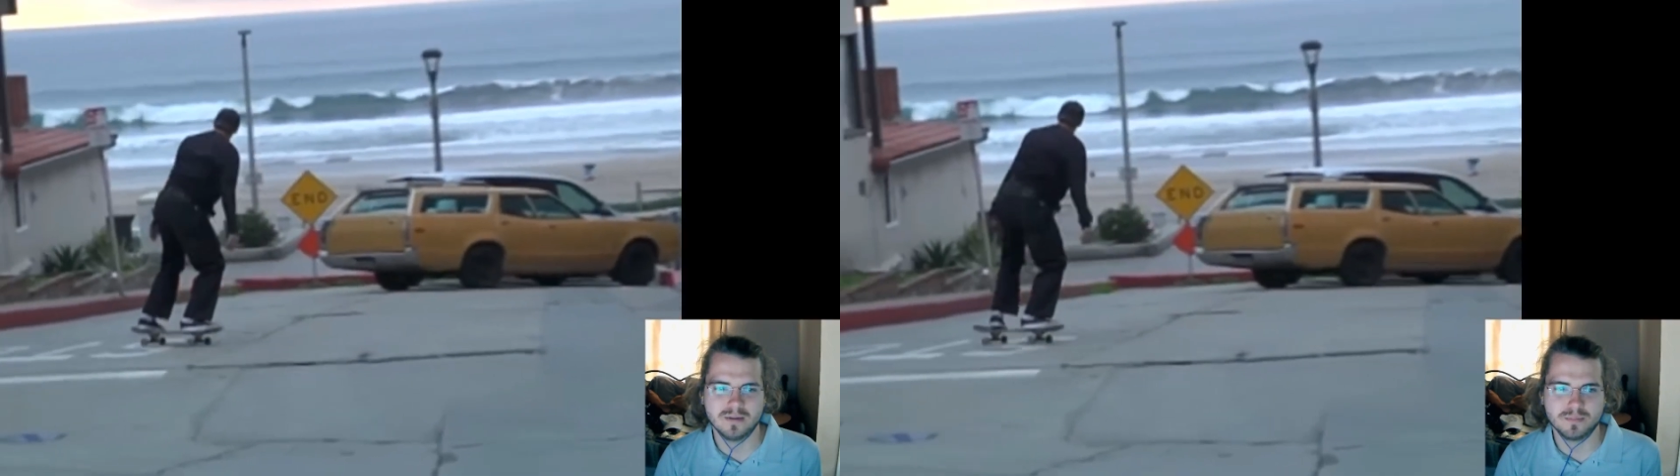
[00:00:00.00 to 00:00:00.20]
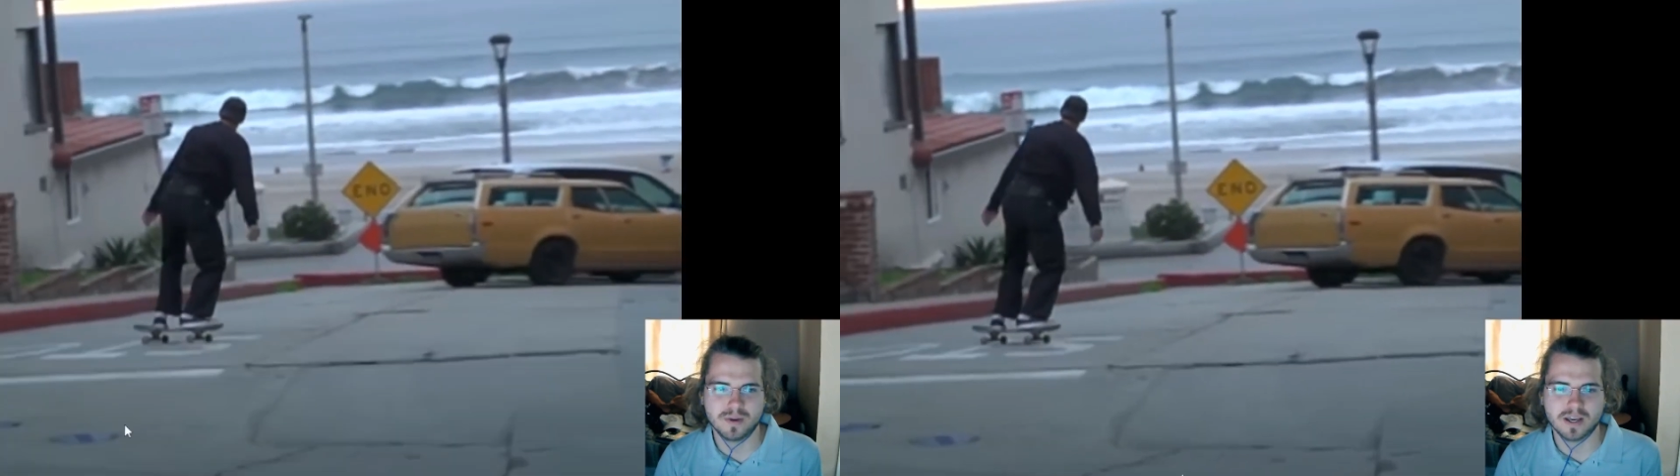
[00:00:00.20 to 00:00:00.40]

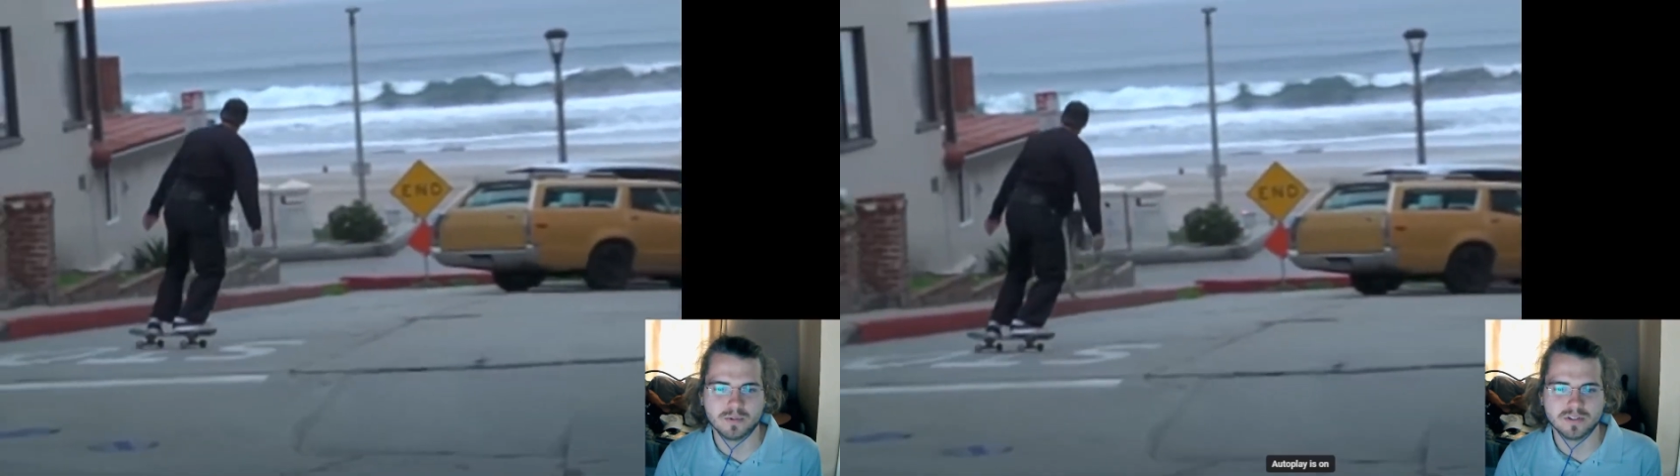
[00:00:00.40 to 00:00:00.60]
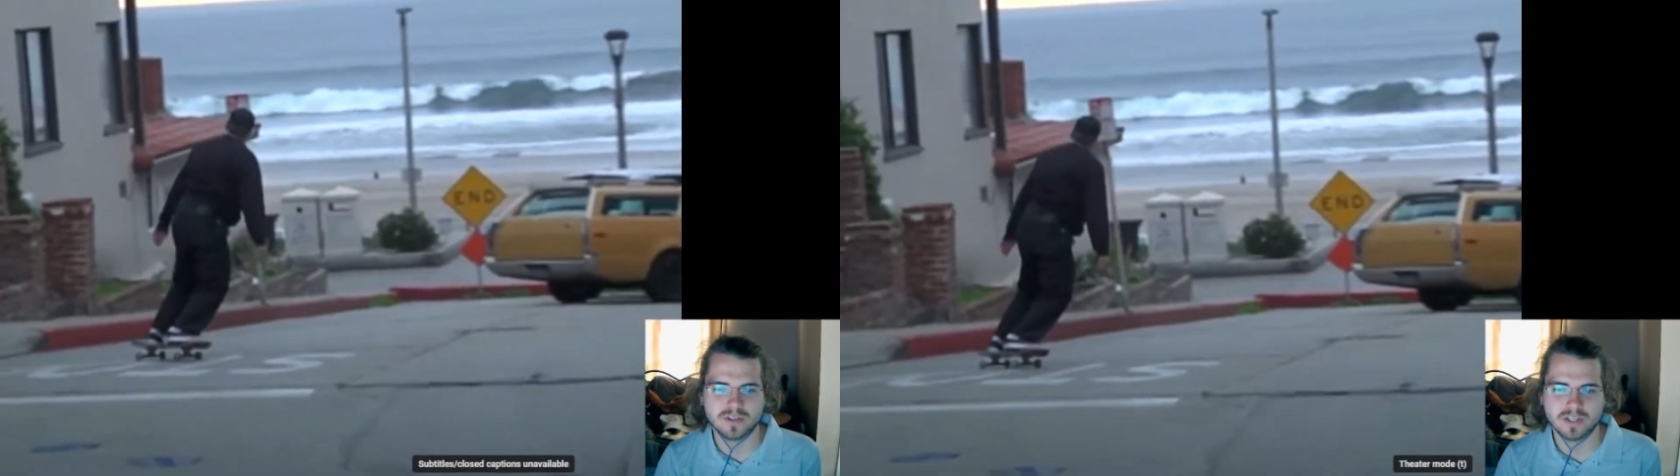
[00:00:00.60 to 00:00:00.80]
man,
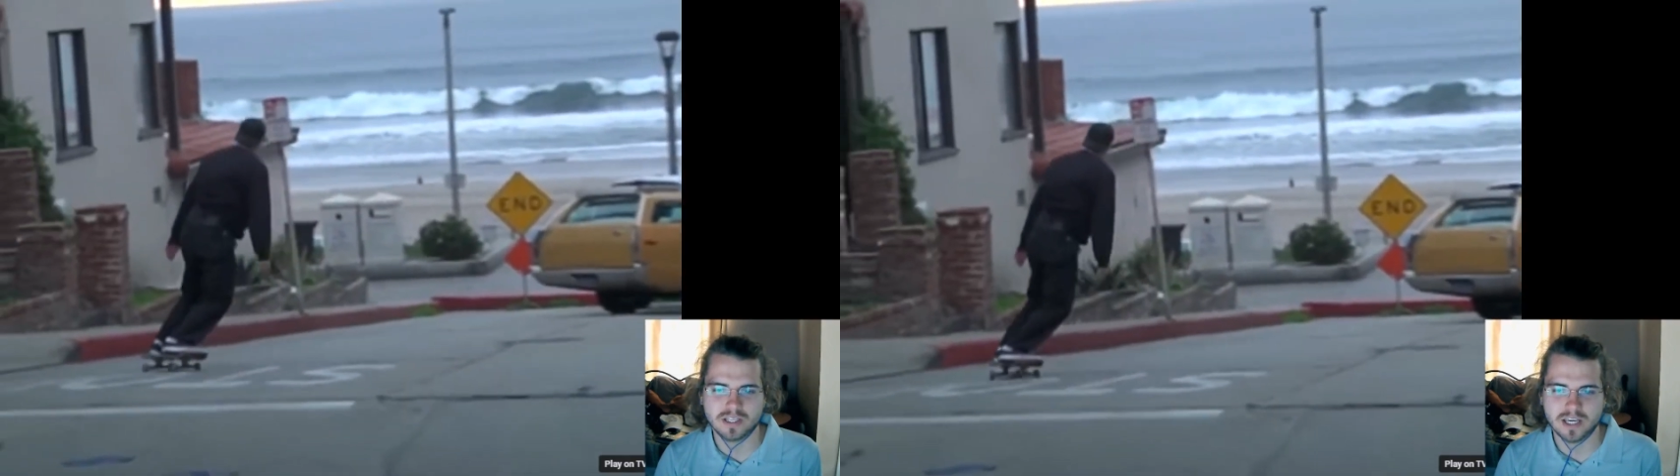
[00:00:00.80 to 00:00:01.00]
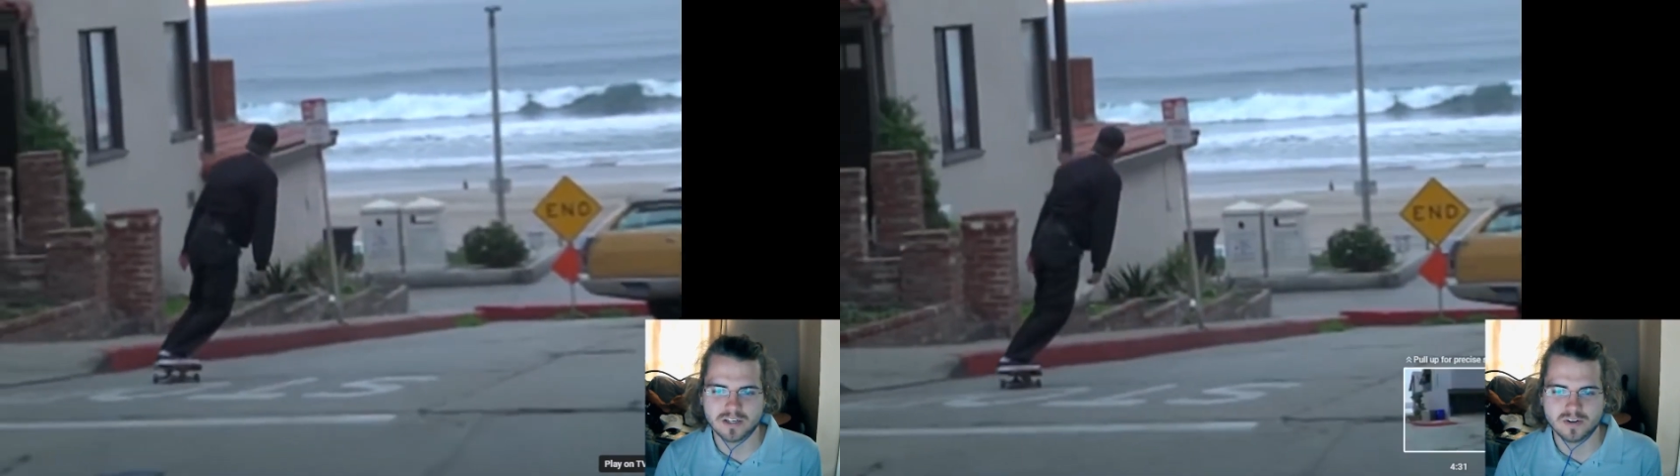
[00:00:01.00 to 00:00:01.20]
with the
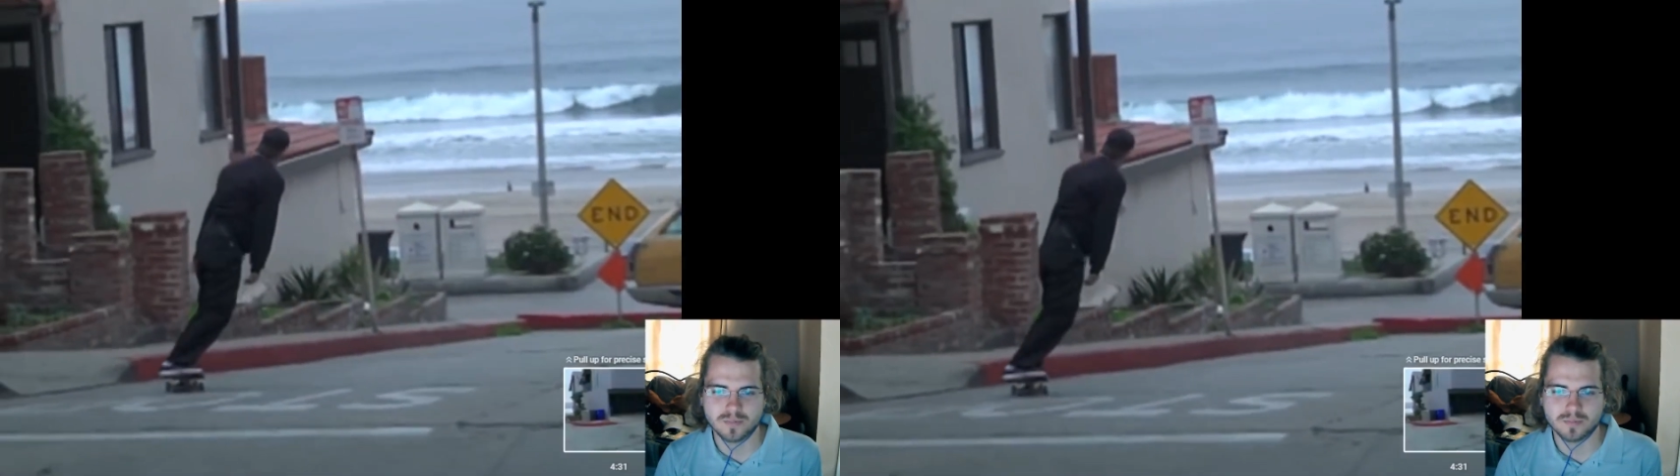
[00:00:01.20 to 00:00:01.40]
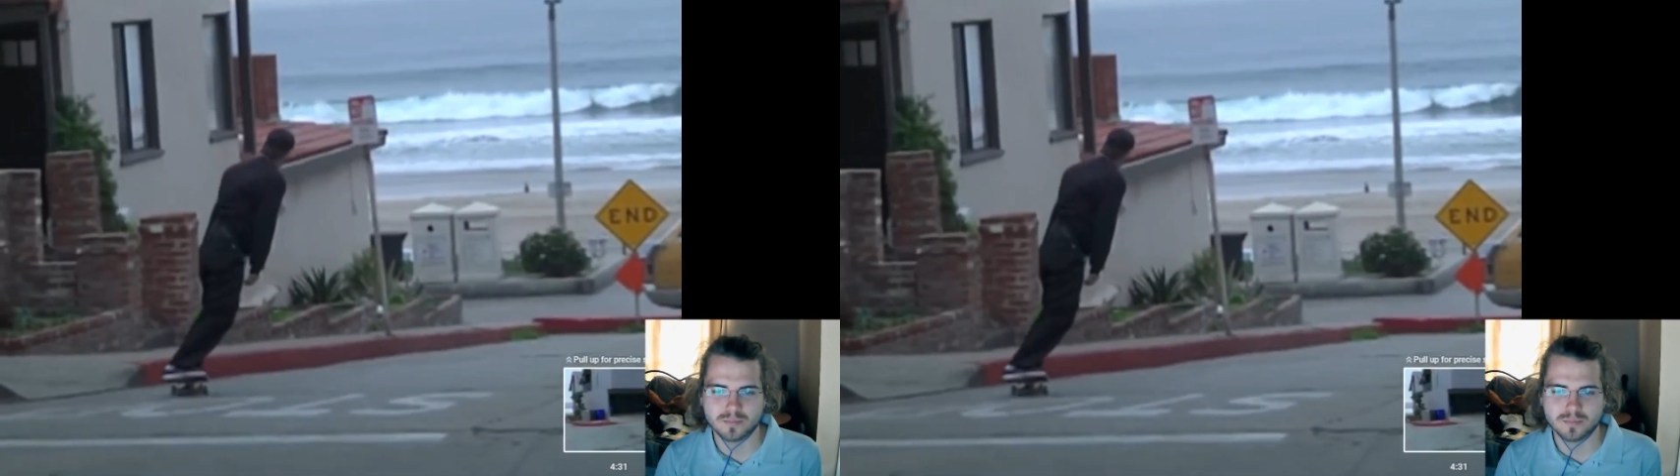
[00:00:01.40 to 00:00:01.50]
ketchup and